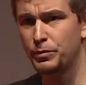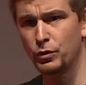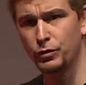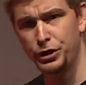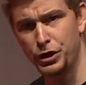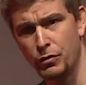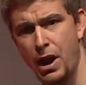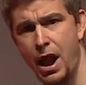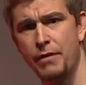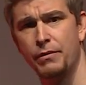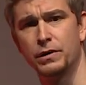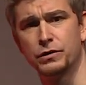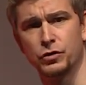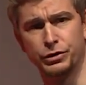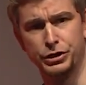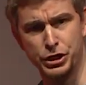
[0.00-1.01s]
to build new
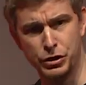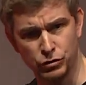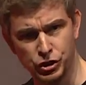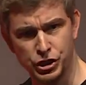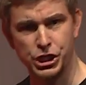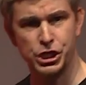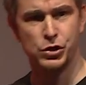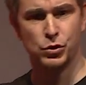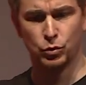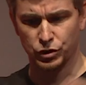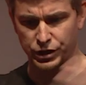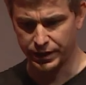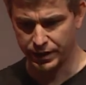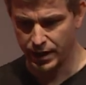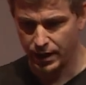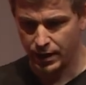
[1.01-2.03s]
areas or new
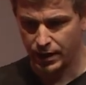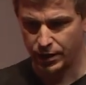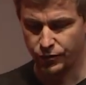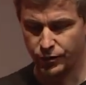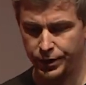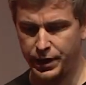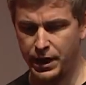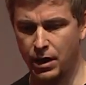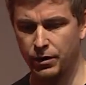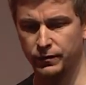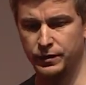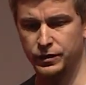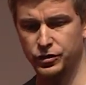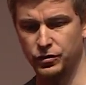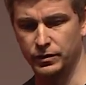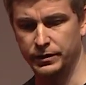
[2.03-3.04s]
skills and, and running out
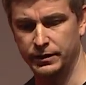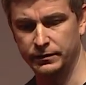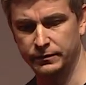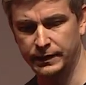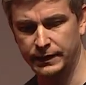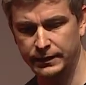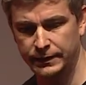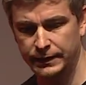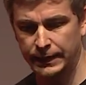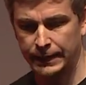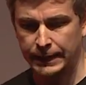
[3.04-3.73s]
of this content, right?